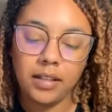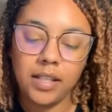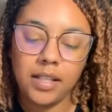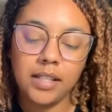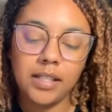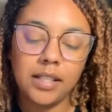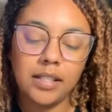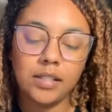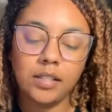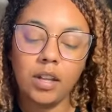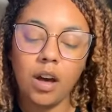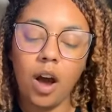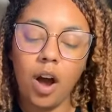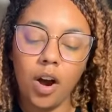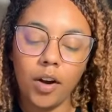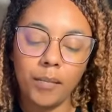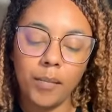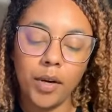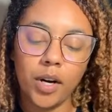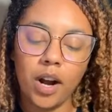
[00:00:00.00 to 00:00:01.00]
This is the
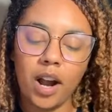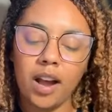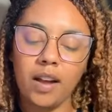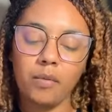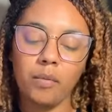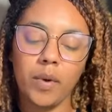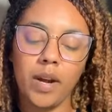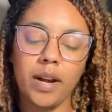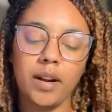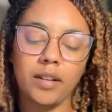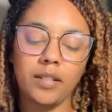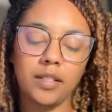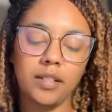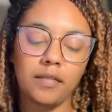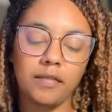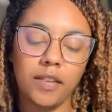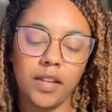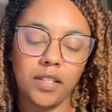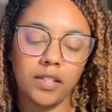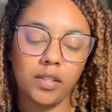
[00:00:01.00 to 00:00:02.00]
armor I wear
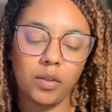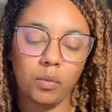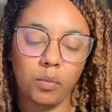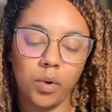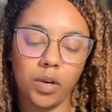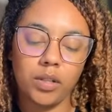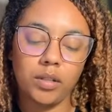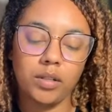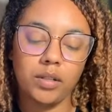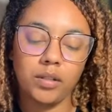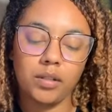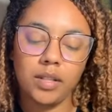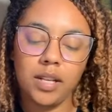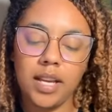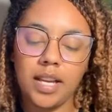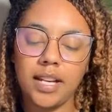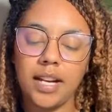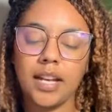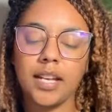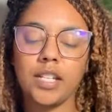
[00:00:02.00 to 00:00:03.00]
to face the world,
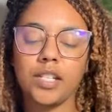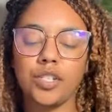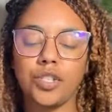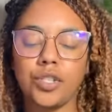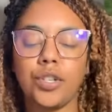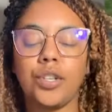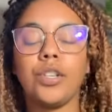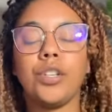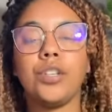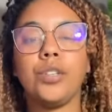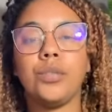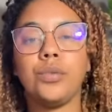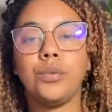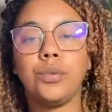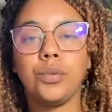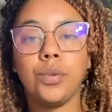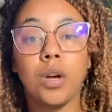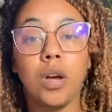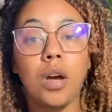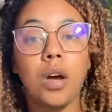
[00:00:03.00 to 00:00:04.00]
and I assure
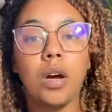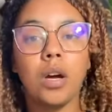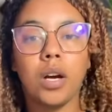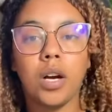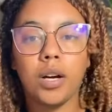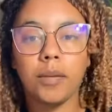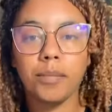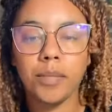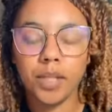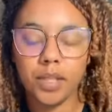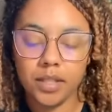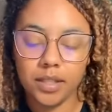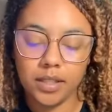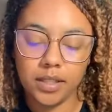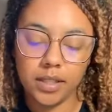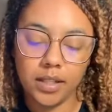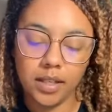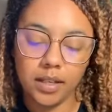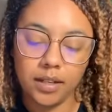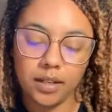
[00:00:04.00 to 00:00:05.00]
you, armor
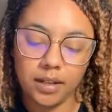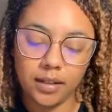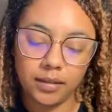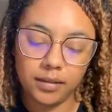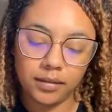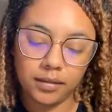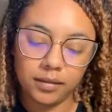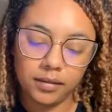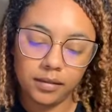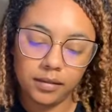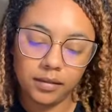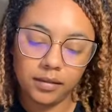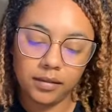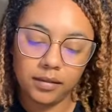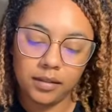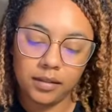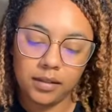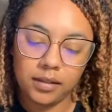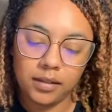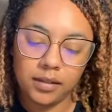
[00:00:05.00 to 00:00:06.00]
is needed.
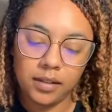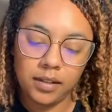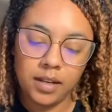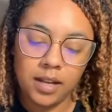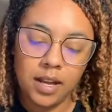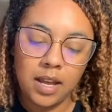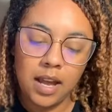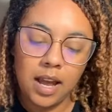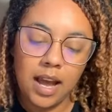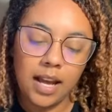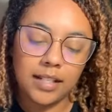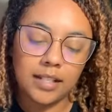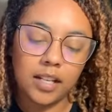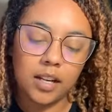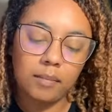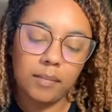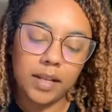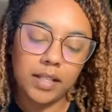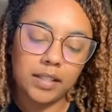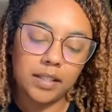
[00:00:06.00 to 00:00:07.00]
I
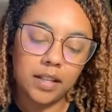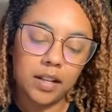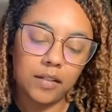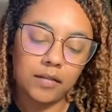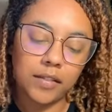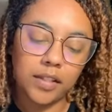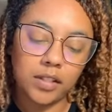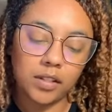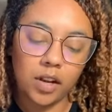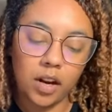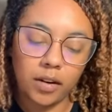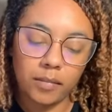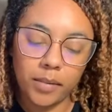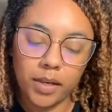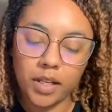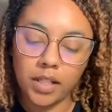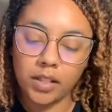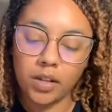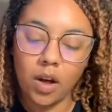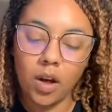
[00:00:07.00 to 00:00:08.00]
tell myself this
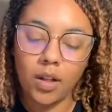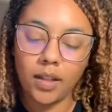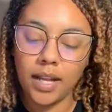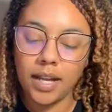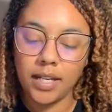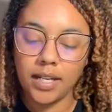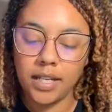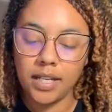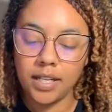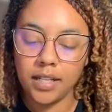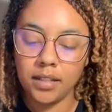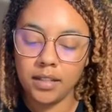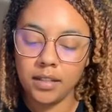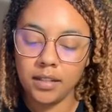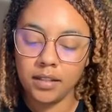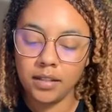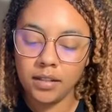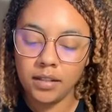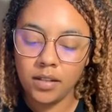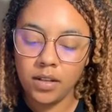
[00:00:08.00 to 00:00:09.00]
armor is all I
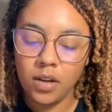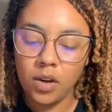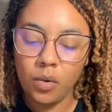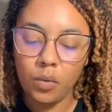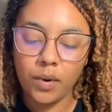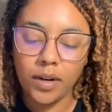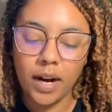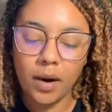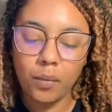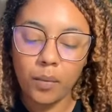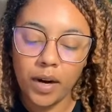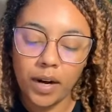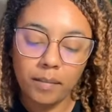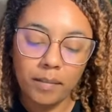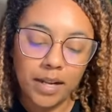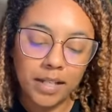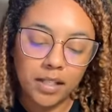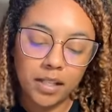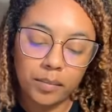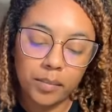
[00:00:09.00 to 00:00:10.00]
need. When I wear
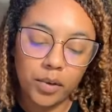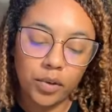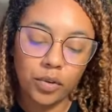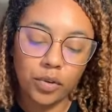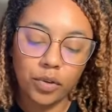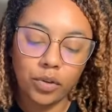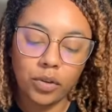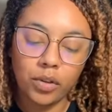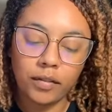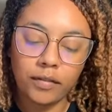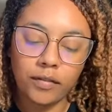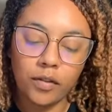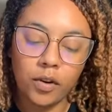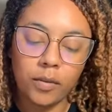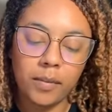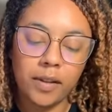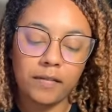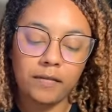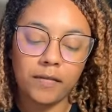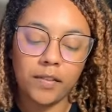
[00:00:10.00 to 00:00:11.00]
my typical
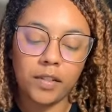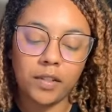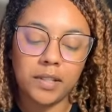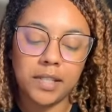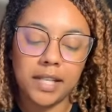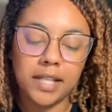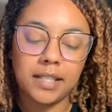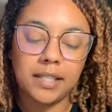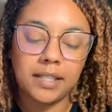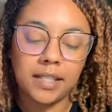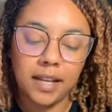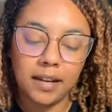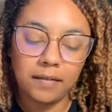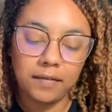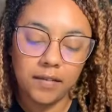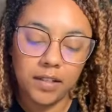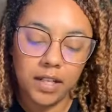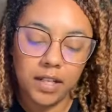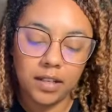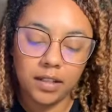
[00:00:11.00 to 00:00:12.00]
uniform, it feels like
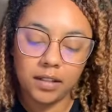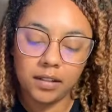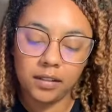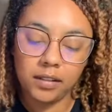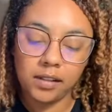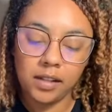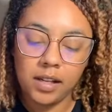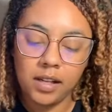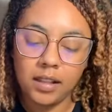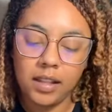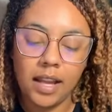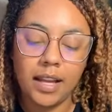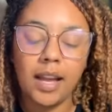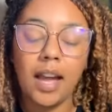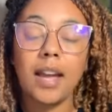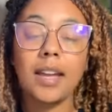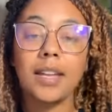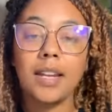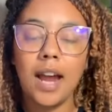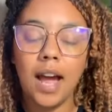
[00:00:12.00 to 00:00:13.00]
safety, like
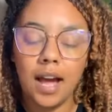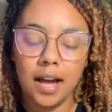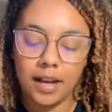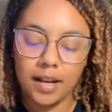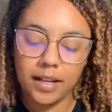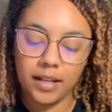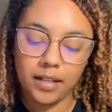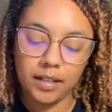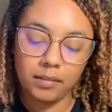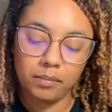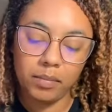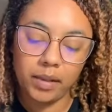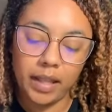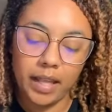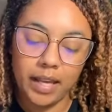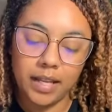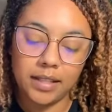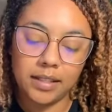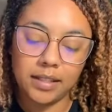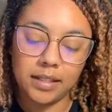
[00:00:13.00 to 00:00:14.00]
I can hide in
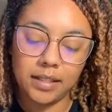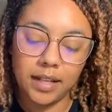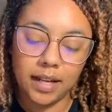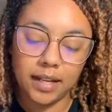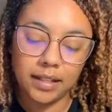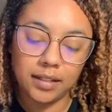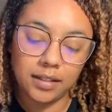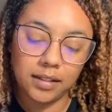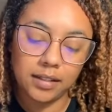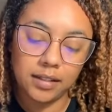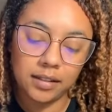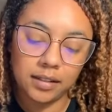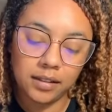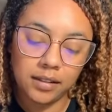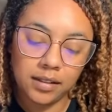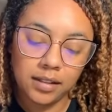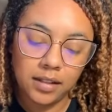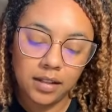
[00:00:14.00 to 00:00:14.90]
plain sight.